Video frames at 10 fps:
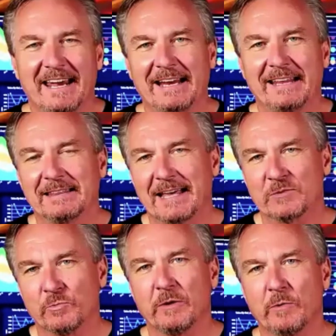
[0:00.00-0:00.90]
And I
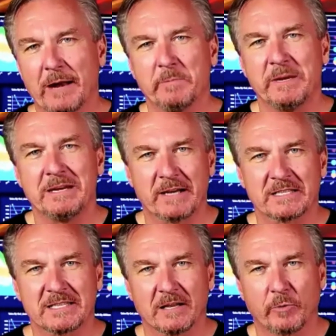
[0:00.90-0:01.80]
think that's really what I
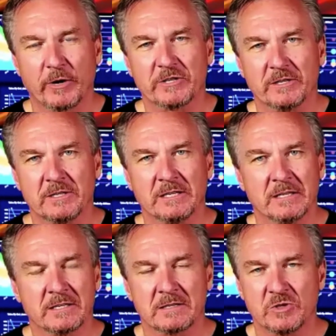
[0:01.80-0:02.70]
mean by
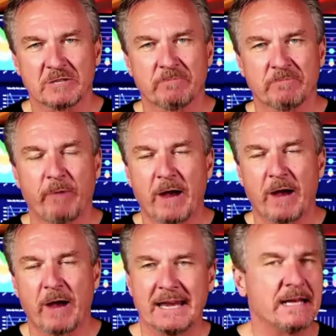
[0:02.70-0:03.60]
celebrations, is just
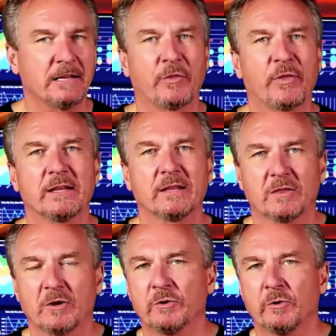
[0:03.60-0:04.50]
finding any little
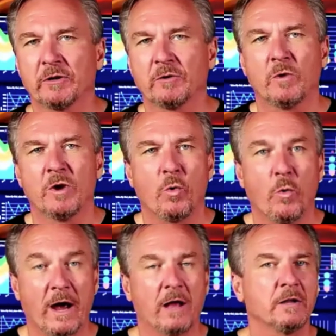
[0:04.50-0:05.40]
thing that they're doing
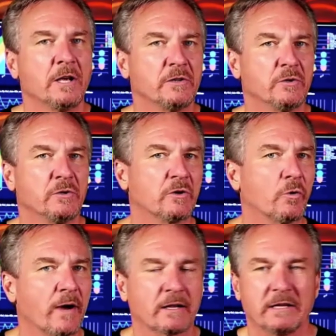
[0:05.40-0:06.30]
well,
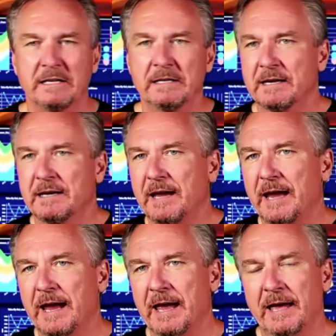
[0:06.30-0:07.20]
doing correctly,
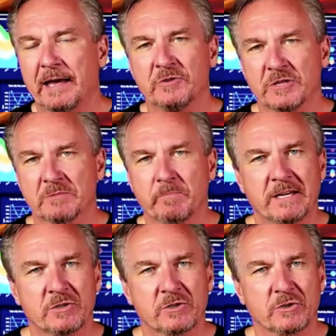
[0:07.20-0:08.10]
and
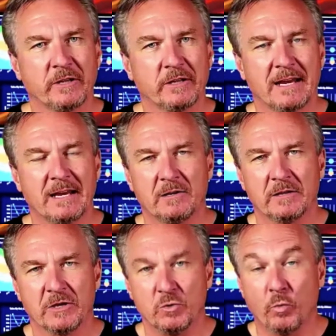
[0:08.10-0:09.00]
just making sure
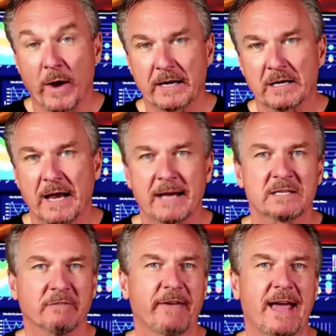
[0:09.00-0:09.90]
that you
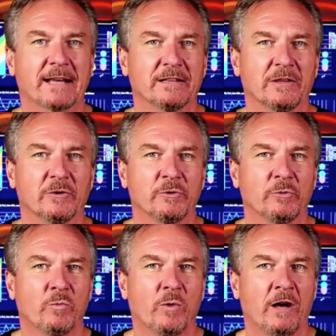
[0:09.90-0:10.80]
recognize the fact that
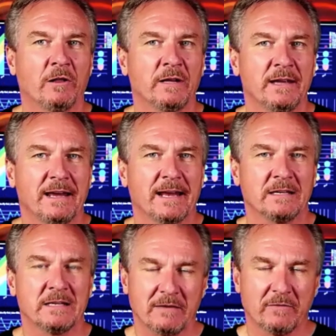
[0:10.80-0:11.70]
they're doing well
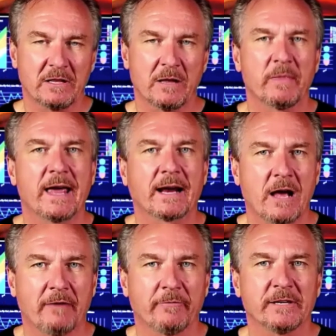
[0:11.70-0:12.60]
and giving them
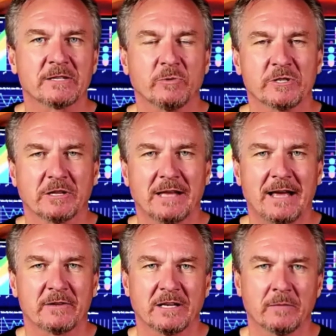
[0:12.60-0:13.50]
that confidence,
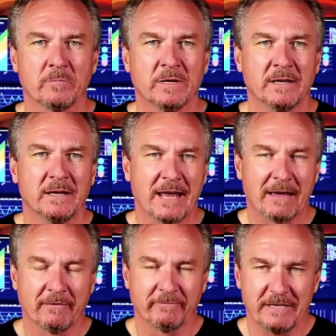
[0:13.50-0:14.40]
which allows them
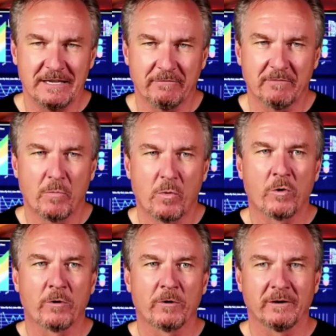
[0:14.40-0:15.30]
to have even
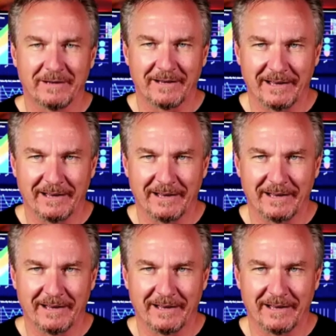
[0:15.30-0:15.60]
more